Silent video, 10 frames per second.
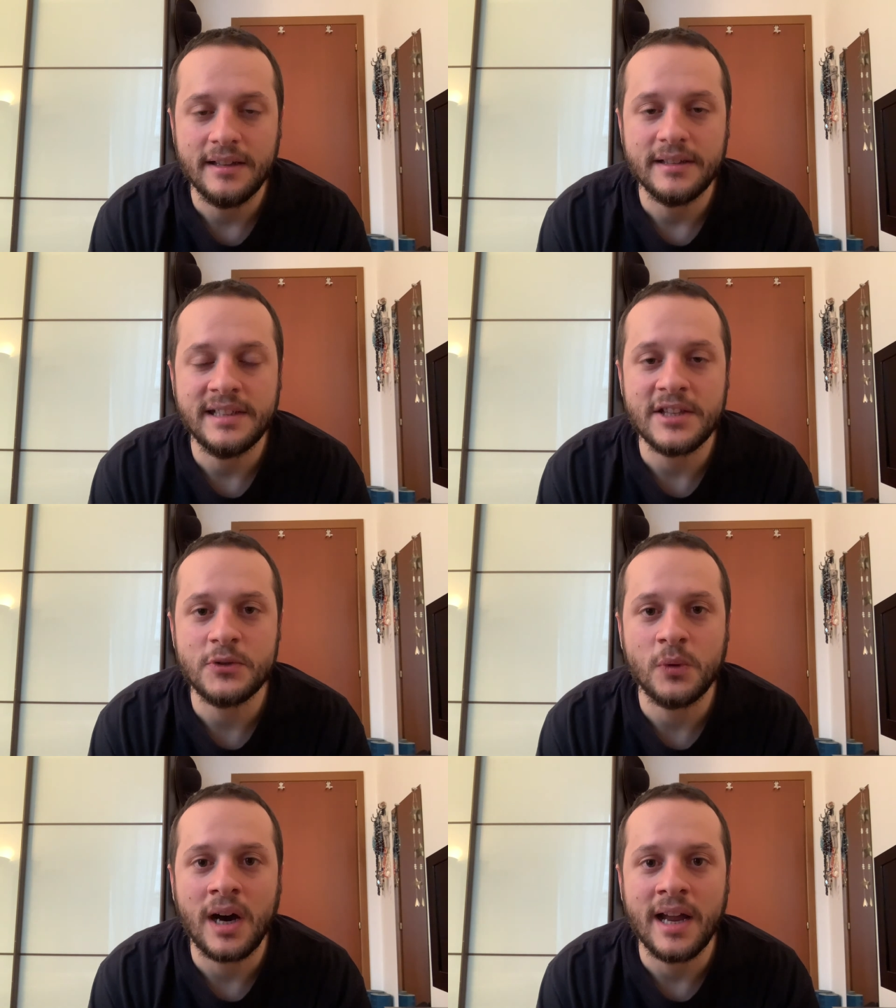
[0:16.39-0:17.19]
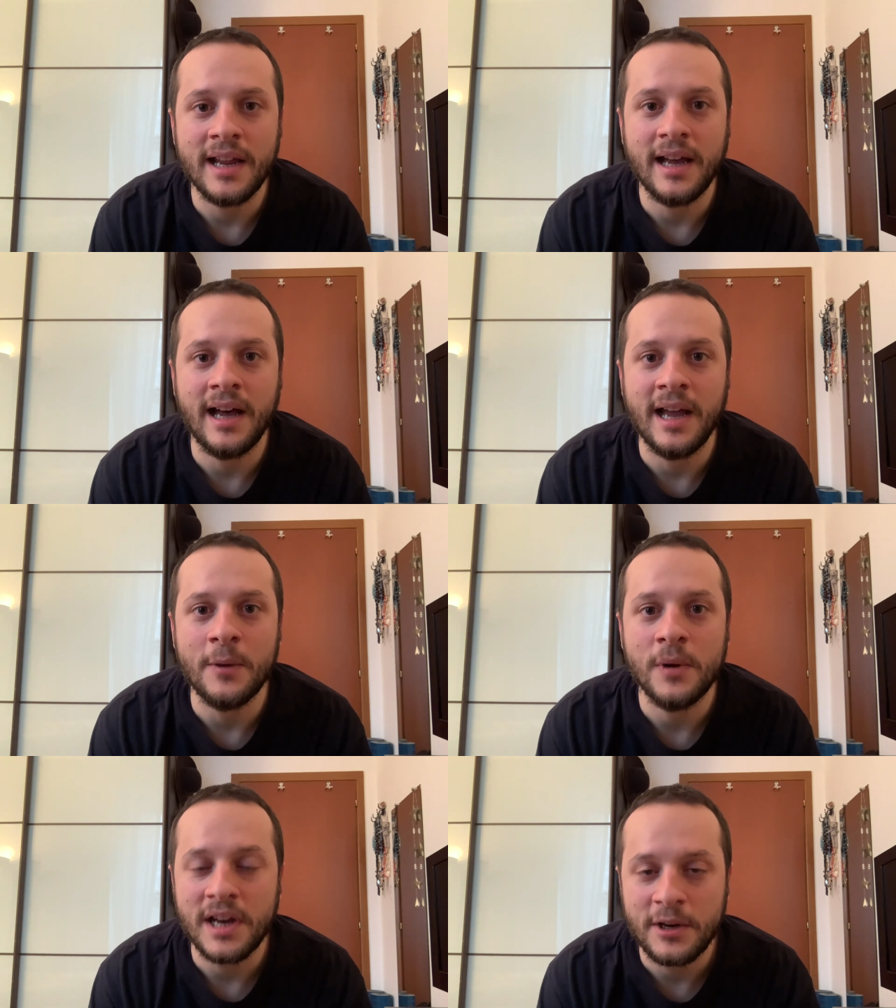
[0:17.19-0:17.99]
That's why I
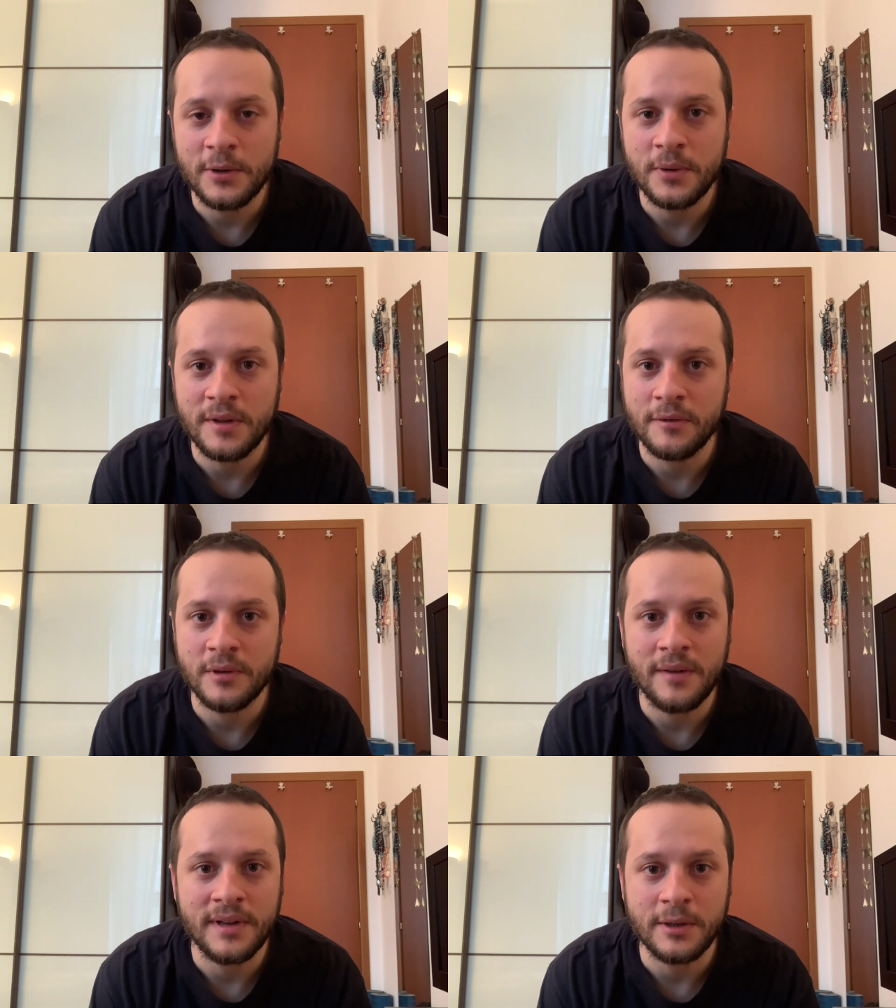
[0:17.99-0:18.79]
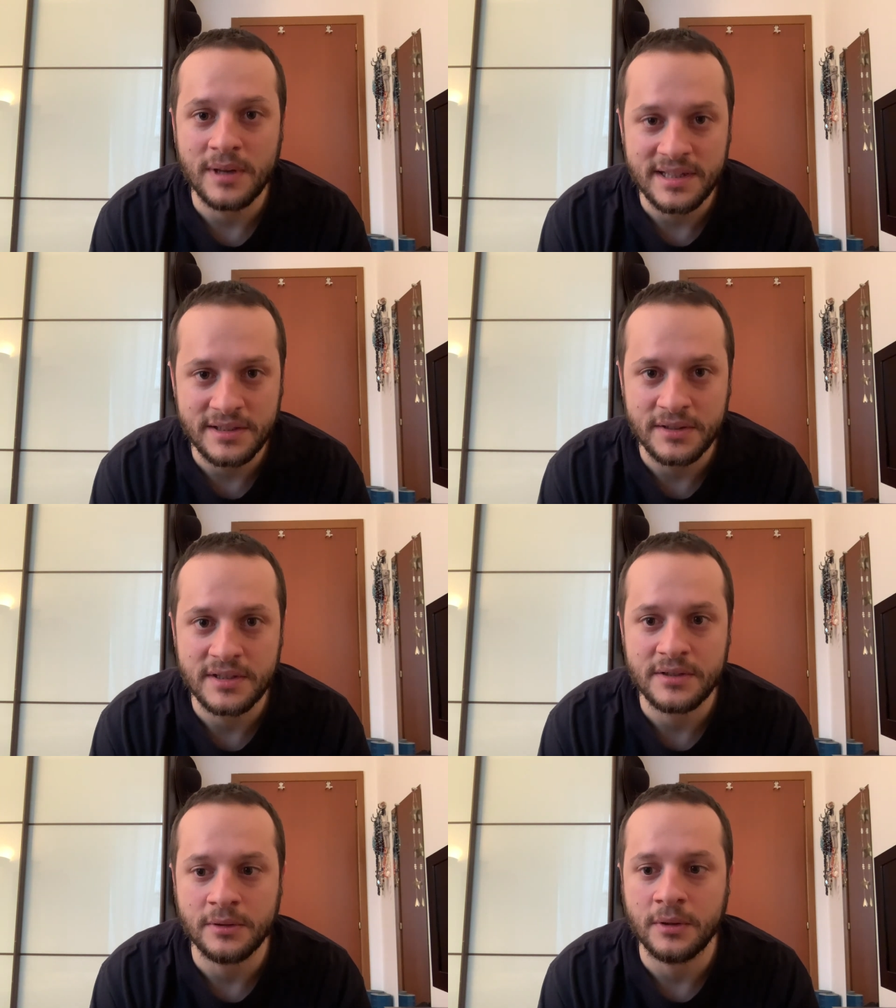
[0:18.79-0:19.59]
want to know if you have any
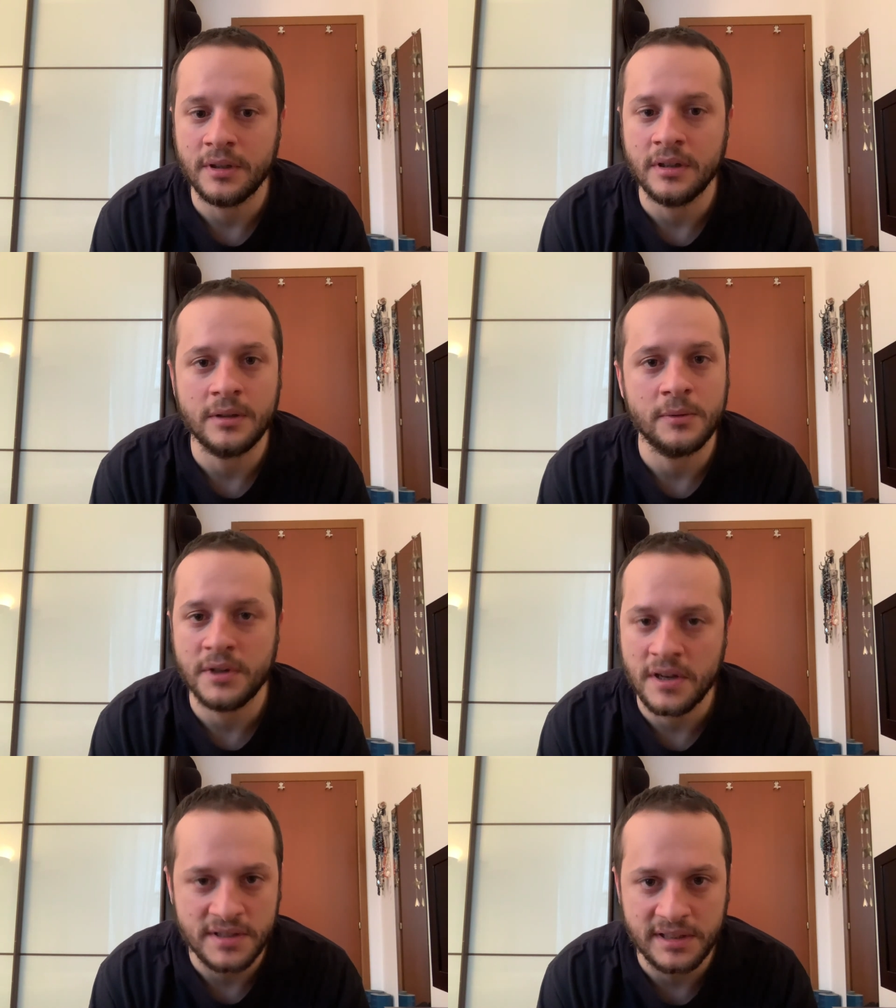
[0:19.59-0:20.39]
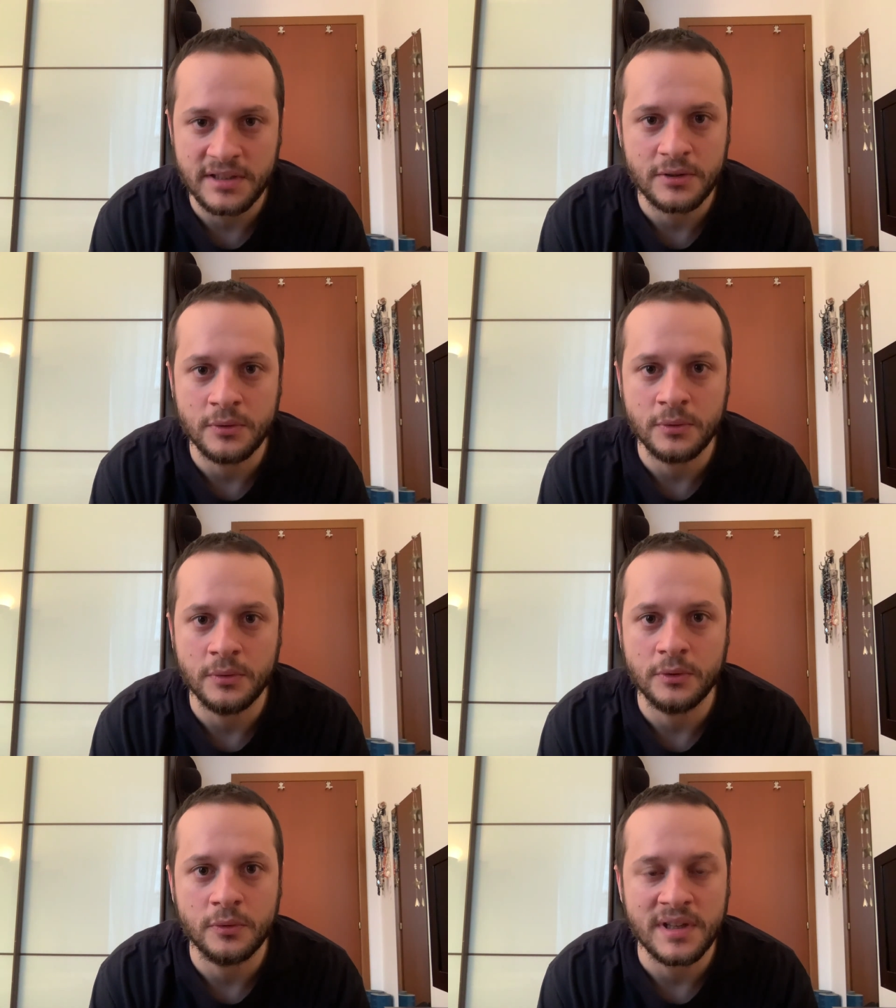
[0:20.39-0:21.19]
questions or curiosities
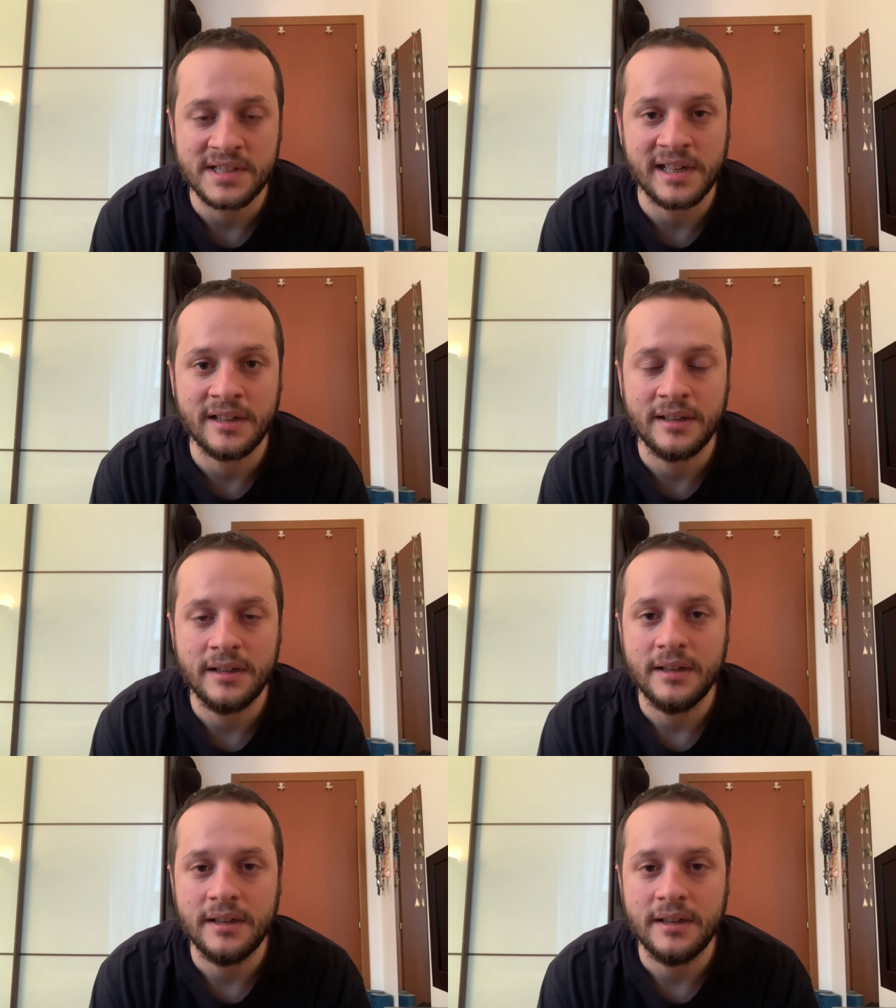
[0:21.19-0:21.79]
to ask her.